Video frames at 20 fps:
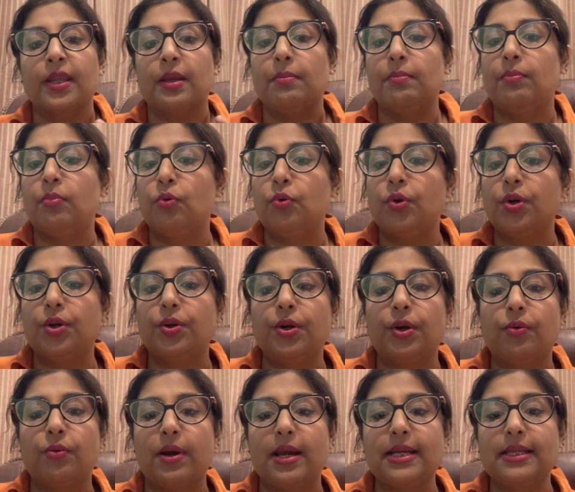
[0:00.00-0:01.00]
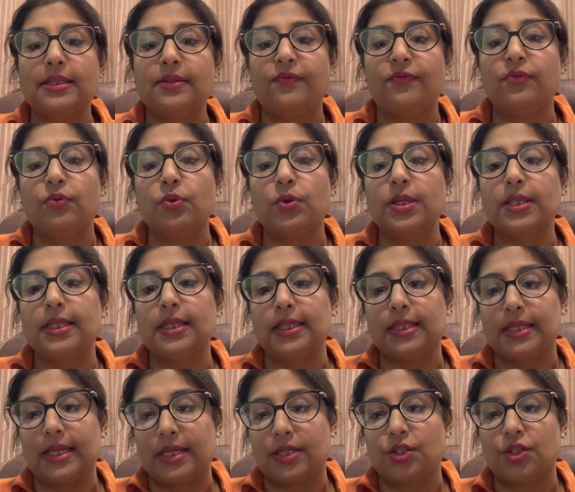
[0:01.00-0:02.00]
board requires focused
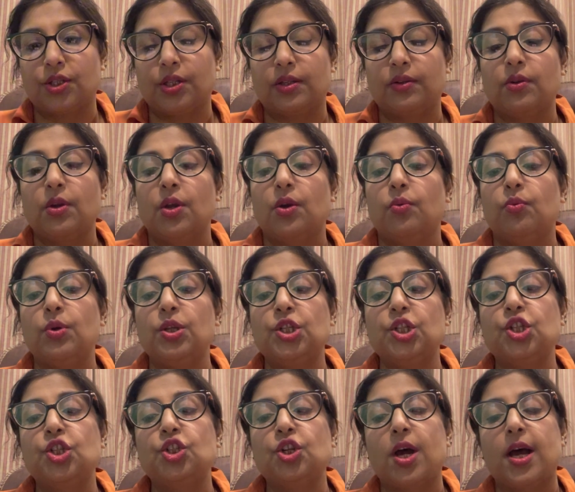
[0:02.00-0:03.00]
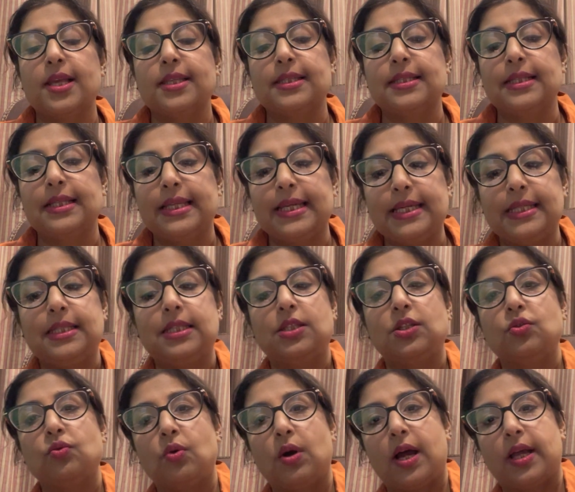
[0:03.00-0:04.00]
attention, which translates
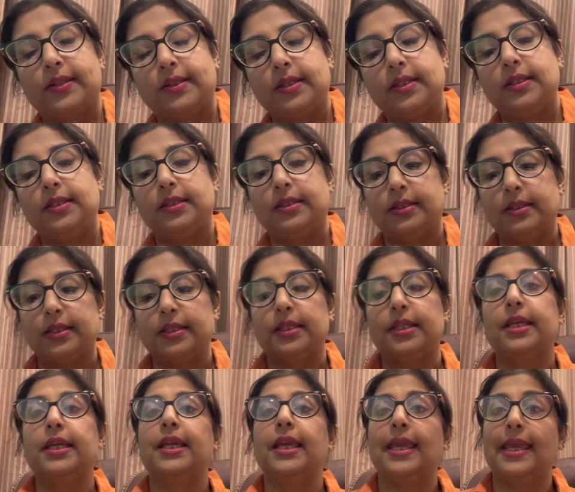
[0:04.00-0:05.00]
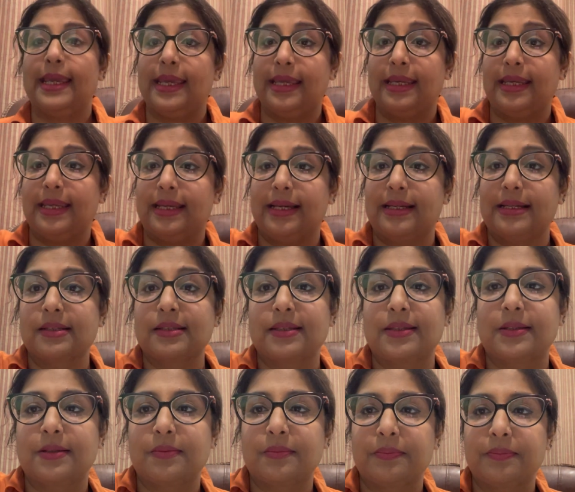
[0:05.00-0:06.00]
to other learning areas.